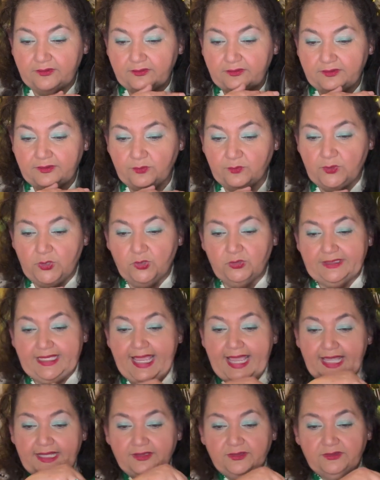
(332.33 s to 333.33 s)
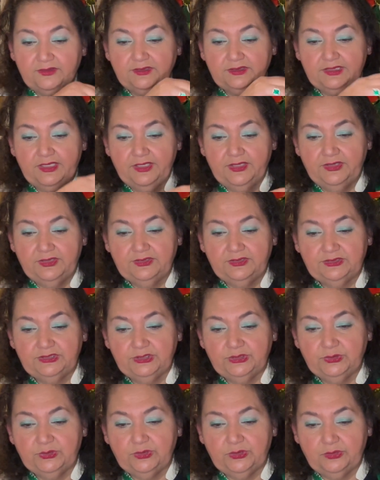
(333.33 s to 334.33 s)
The rolled handles,
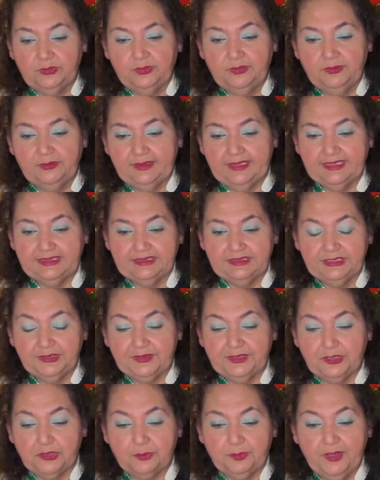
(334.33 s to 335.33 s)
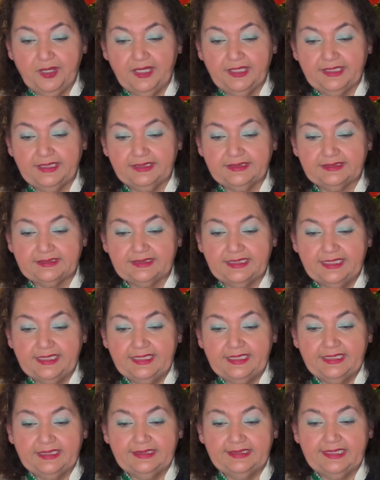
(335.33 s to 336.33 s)
dual exterior pockets,
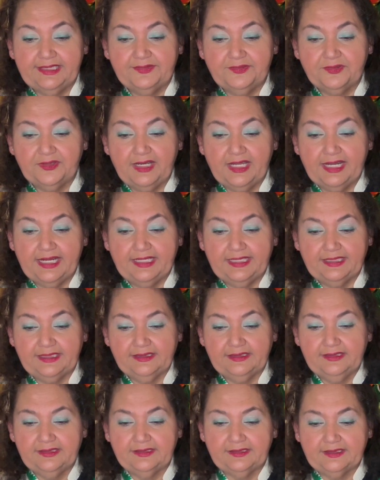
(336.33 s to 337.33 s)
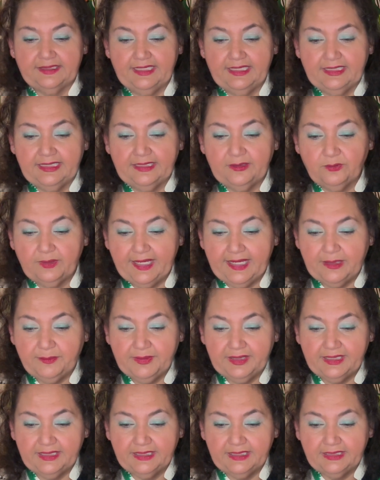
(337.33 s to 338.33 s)
leather lining, and it came
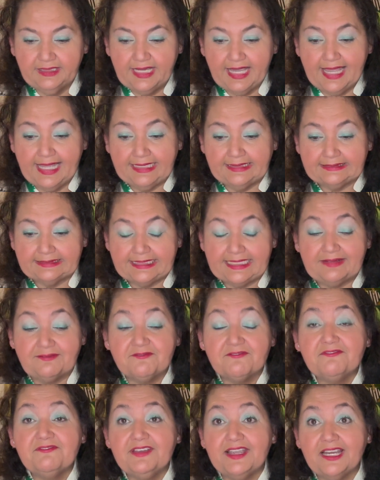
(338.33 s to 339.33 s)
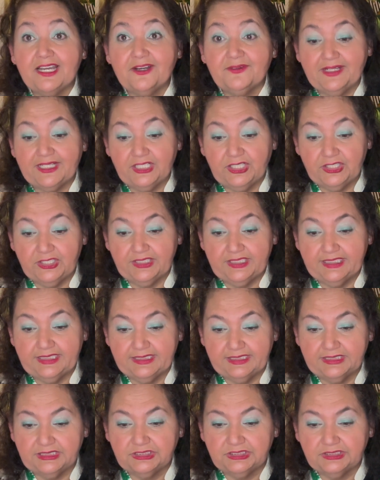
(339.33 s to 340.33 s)
in very good
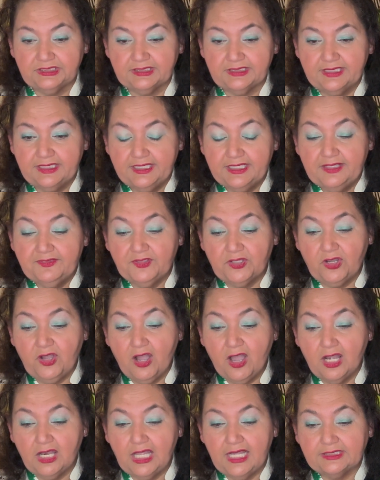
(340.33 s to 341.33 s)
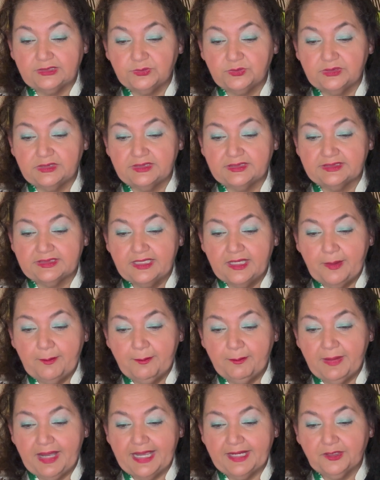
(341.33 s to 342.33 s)
condition. The callouts was
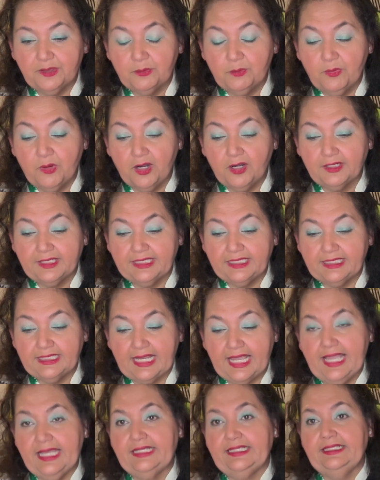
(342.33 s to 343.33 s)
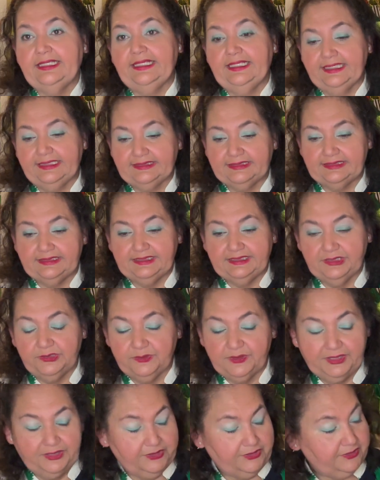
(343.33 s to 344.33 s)
minor marking at
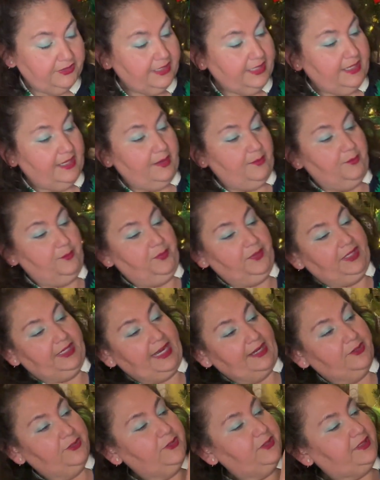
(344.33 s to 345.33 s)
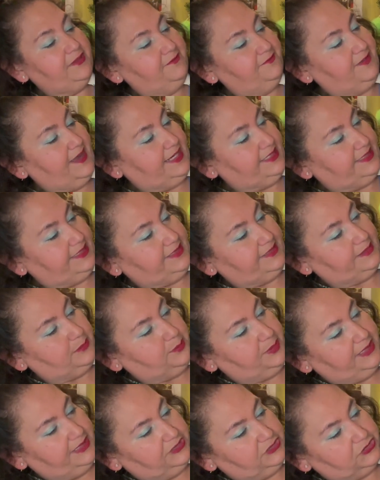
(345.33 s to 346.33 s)
exterior, but I couldn't find it in the
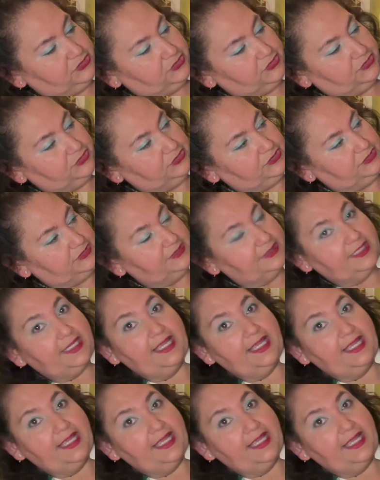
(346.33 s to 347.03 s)
pictures.